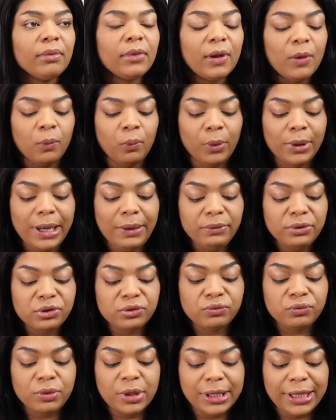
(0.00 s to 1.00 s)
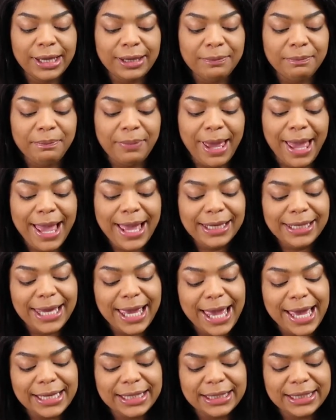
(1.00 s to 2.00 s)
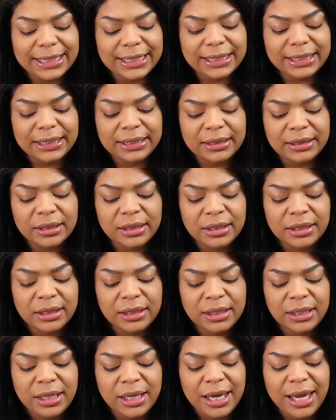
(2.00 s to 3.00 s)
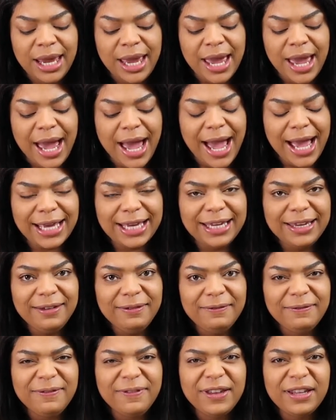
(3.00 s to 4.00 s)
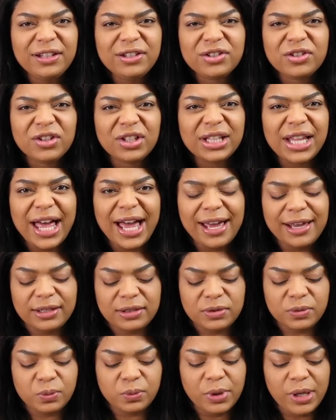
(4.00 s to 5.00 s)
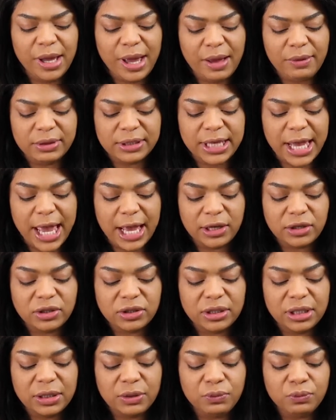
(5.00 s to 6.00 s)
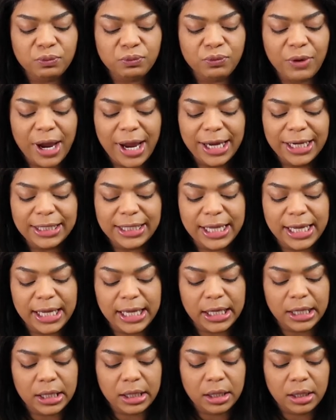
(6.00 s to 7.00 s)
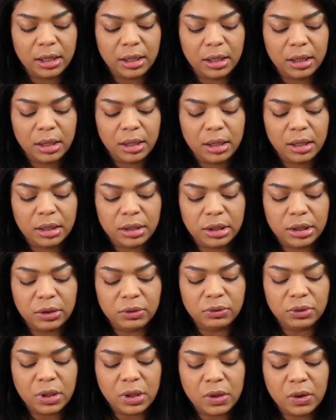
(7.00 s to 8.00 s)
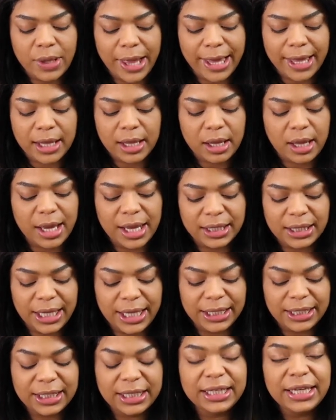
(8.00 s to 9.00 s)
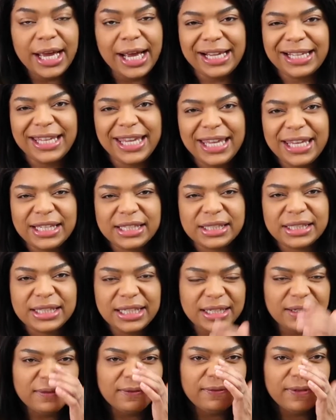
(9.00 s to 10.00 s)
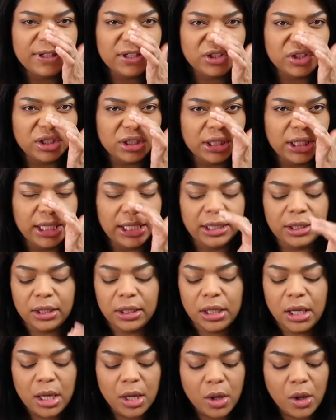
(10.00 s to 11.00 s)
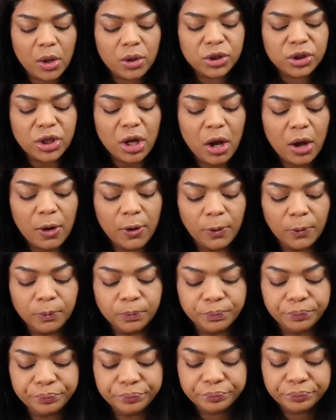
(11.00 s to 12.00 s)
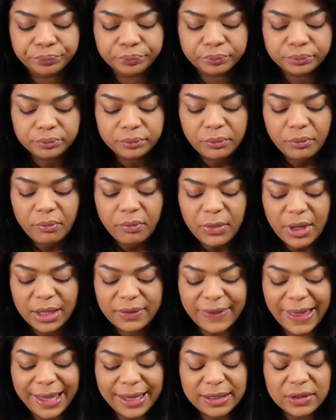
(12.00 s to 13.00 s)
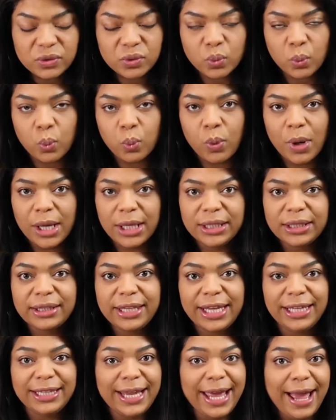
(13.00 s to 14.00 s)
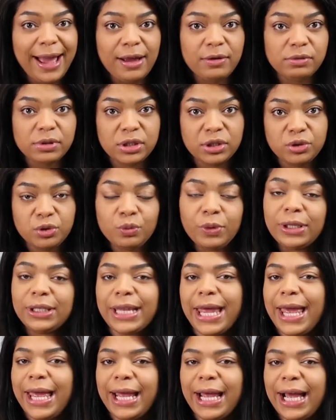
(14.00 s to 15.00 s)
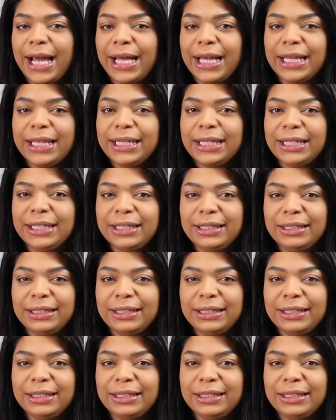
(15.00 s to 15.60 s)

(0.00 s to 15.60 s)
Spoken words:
when I was looking back at it, I couldn't visualize what I was actually writing. Like I can't see the vision here. So that is one thing that I was doing that I